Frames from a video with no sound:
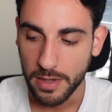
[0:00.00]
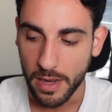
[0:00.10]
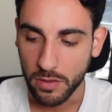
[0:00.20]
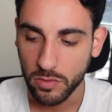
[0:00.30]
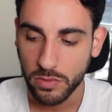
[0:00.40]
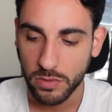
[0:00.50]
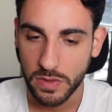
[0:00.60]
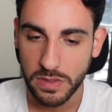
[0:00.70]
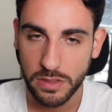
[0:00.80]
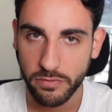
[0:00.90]
Now,
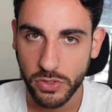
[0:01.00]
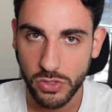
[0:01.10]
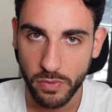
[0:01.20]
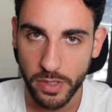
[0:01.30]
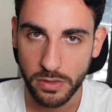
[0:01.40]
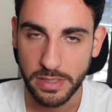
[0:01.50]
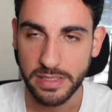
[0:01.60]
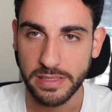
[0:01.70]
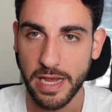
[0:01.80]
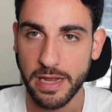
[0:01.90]
this individual went on
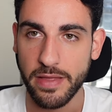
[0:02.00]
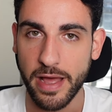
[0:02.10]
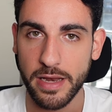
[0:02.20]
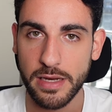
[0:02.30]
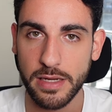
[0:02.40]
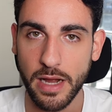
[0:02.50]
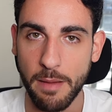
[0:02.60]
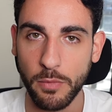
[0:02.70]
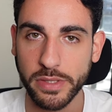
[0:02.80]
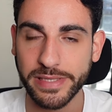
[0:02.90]
to say that
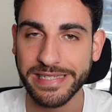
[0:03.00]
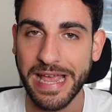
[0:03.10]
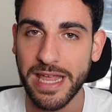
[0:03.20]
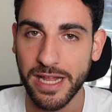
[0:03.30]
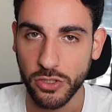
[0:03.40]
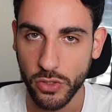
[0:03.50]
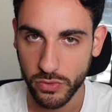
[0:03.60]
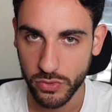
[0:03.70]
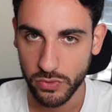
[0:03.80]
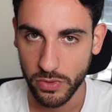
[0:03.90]
I'm not saying
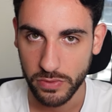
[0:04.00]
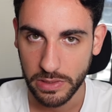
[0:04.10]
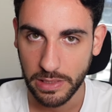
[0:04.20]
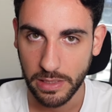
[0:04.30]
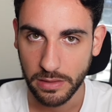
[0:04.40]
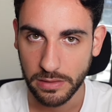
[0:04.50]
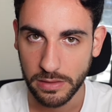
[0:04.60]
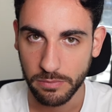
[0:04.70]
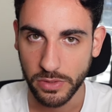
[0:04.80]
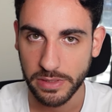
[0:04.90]
don't do those
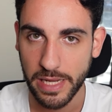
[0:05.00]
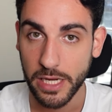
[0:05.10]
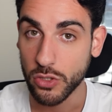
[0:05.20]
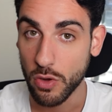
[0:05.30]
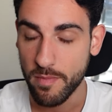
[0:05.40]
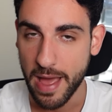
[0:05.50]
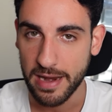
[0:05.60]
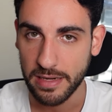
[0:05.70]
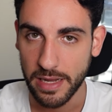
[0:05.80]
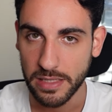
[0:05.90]
things. I'm not saying don't
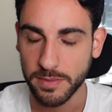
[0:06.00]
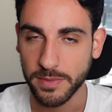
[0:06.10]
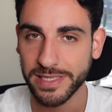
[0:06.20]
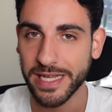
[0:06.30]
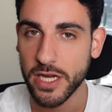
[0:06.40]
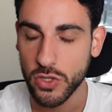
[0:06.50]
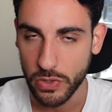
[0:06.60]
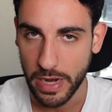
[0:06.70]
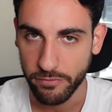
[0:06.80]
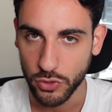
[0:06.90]
backtest. I'm not saying
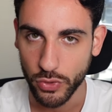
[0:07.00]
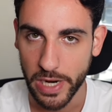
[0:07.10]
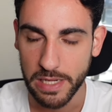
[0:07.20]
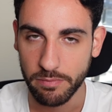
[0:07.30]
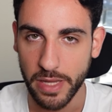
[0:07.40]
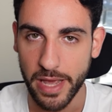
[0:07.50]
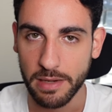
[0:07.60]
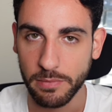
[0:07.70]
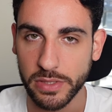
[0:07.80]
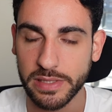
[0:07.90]
don't have a trading
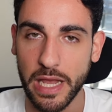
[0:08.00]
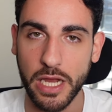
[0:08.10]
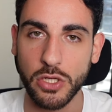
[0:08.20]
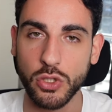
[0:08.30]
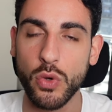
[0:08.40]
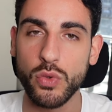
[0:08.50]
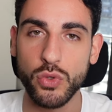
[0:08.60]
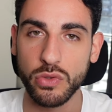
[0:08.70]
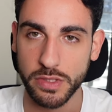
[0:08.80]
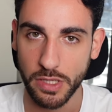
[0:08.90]
plan. I'm not saying don't
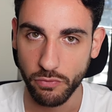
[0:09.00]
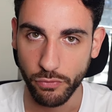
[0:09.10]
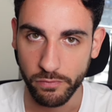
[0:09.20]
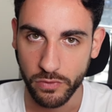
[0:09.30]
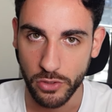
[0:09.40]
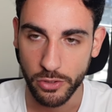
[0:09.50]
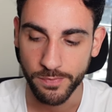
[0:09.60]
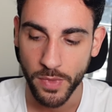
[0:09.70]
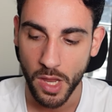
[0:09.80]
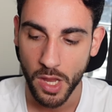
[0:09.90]
do self-review.